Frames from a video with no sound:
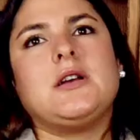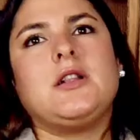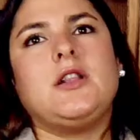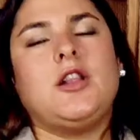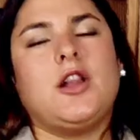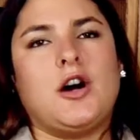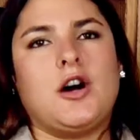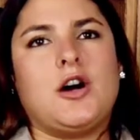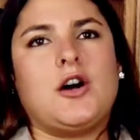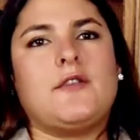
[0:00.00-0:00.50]

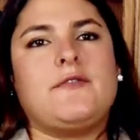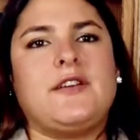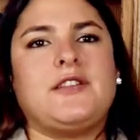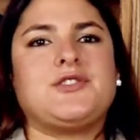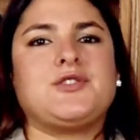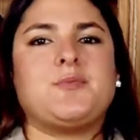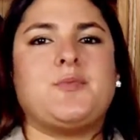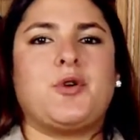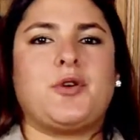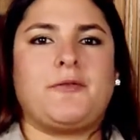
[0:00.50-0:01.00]
love and
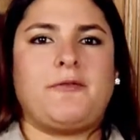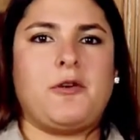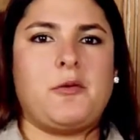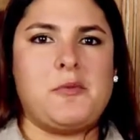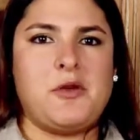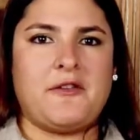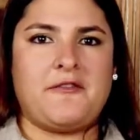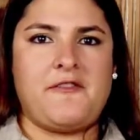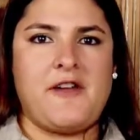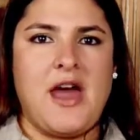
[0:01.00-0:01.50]
support from
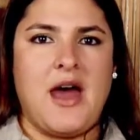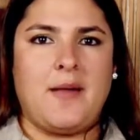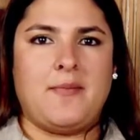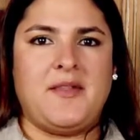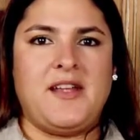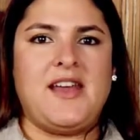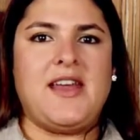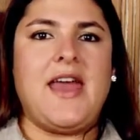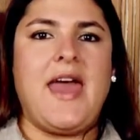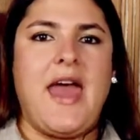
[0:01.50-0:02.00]
your
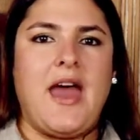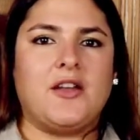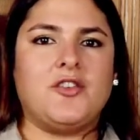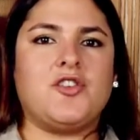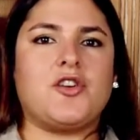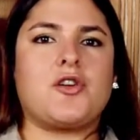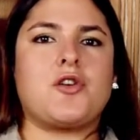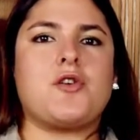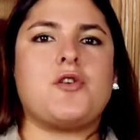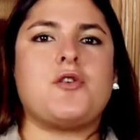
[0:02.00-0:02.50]
family and
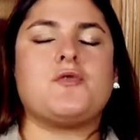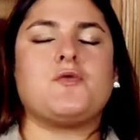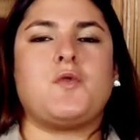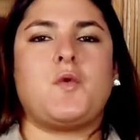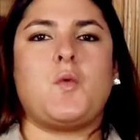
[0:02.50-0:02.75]
your own